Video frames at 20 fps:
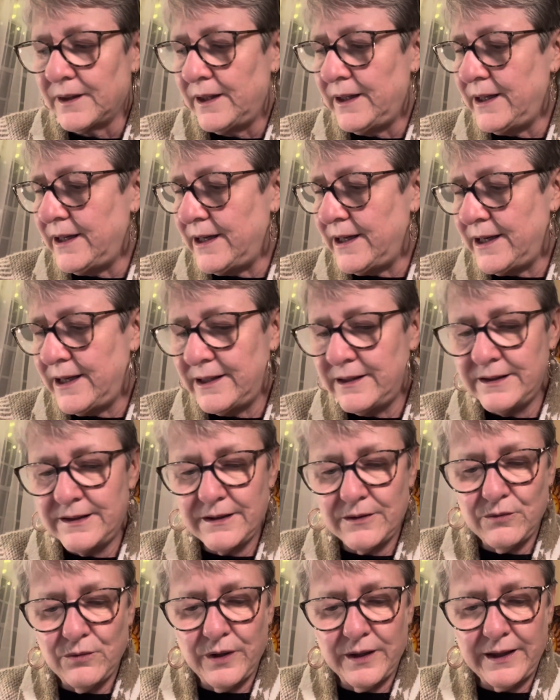And
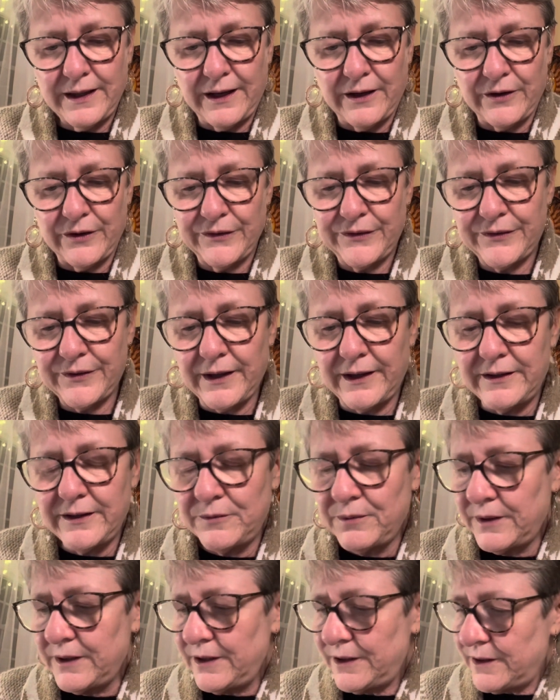what else? I
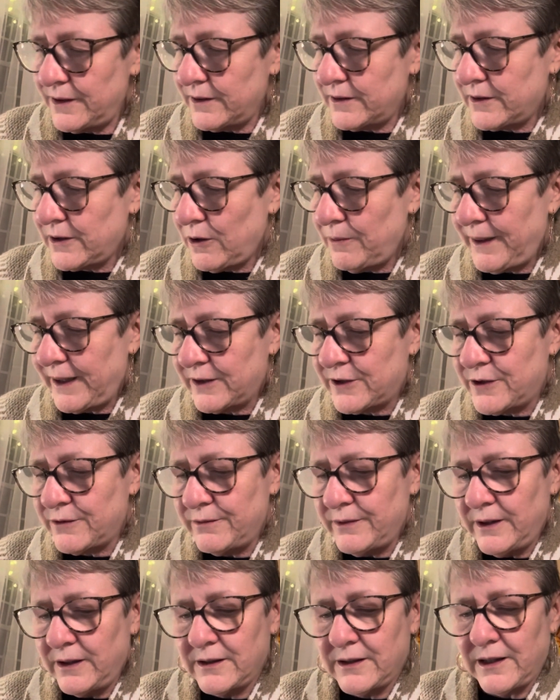did want to go back to
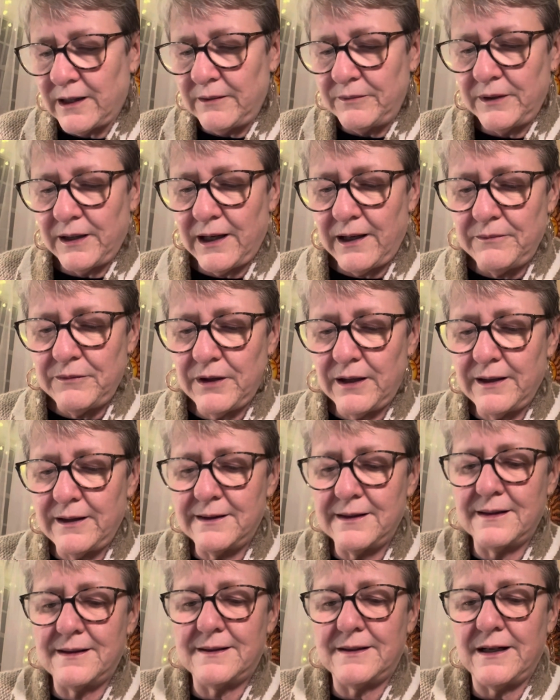Rilke, and I'm not
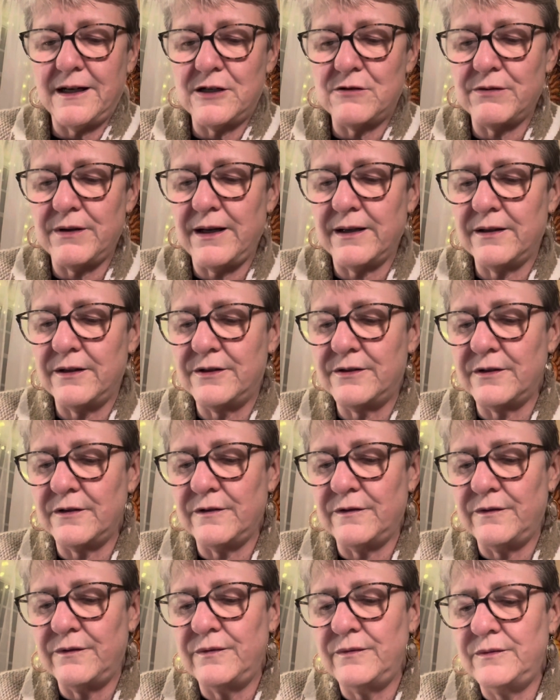at the stage where I can sort
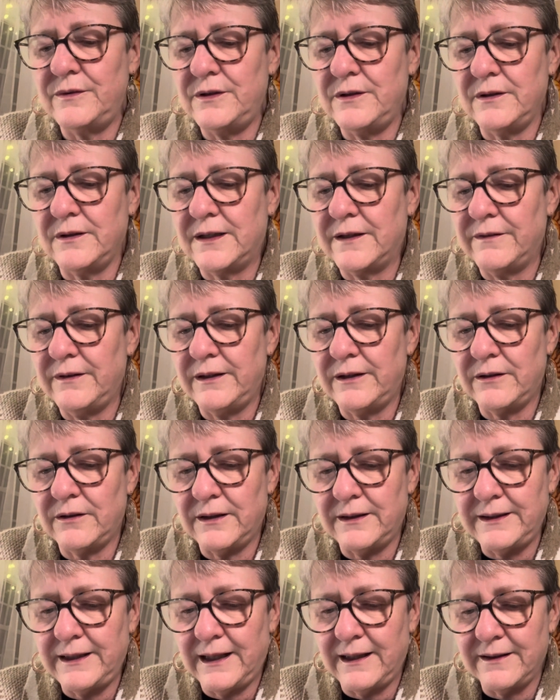of give a little
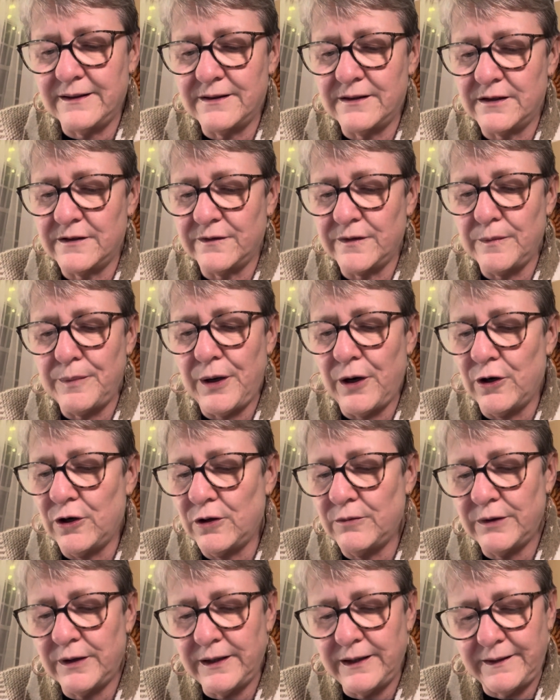analysis of a
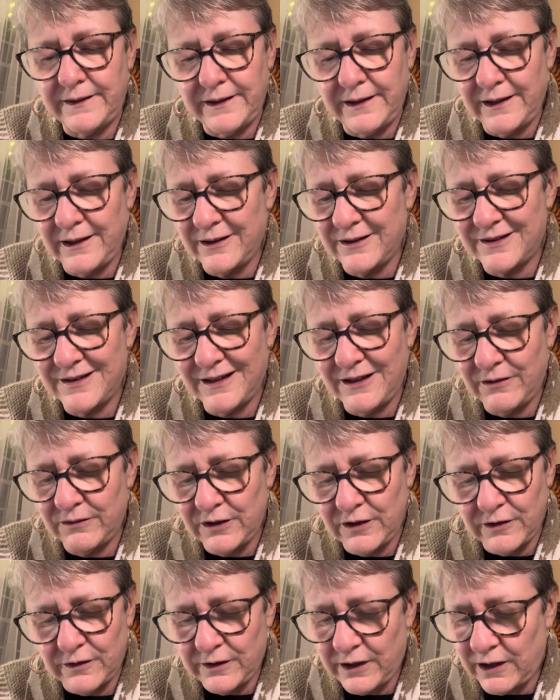poem or anything, because I don't
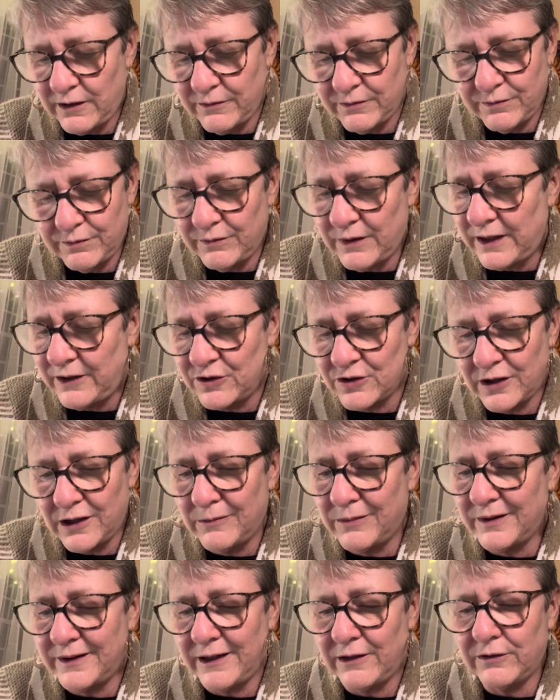know how
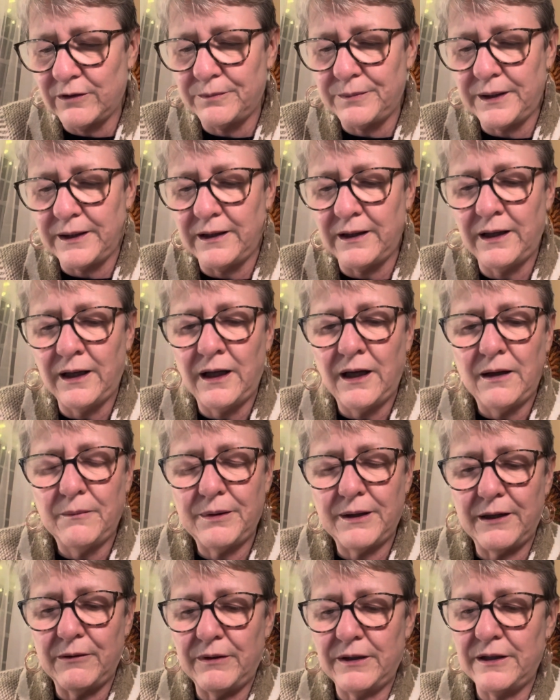enjoyable that would be.
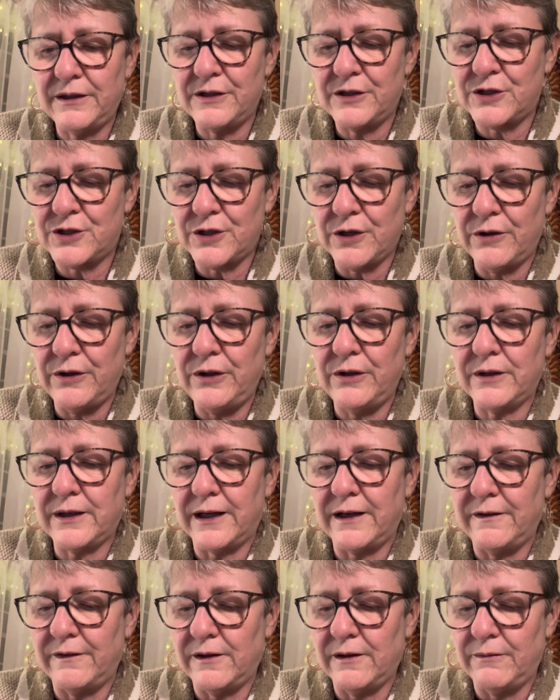But I wanted to show you
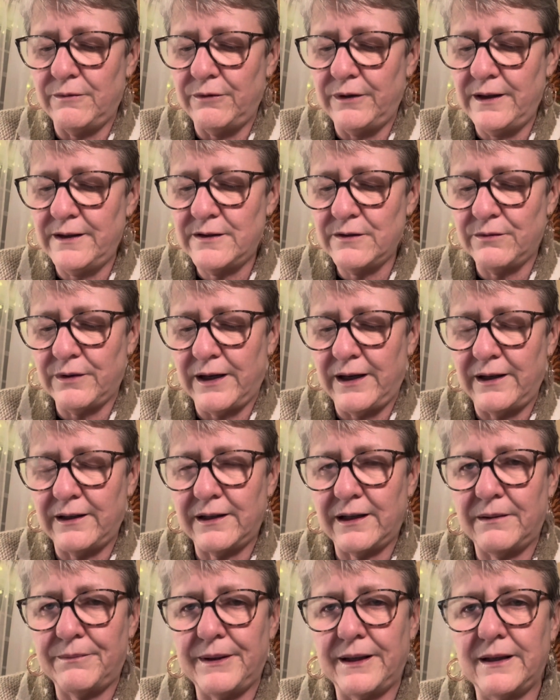kind of the reason why I
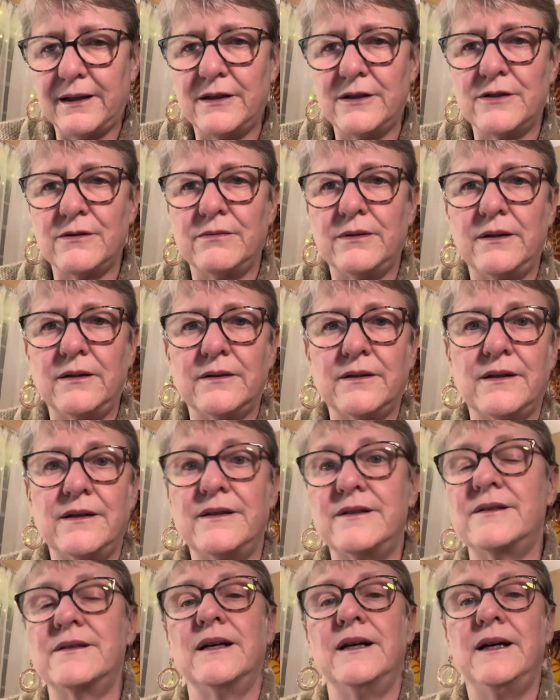get back into Rilke
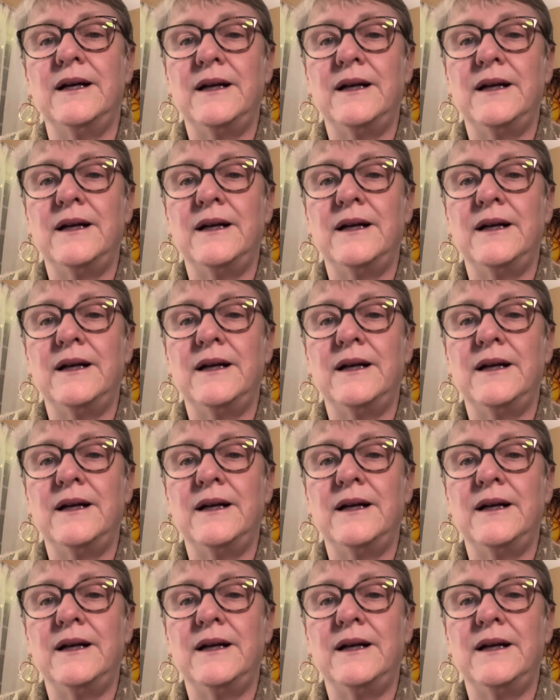is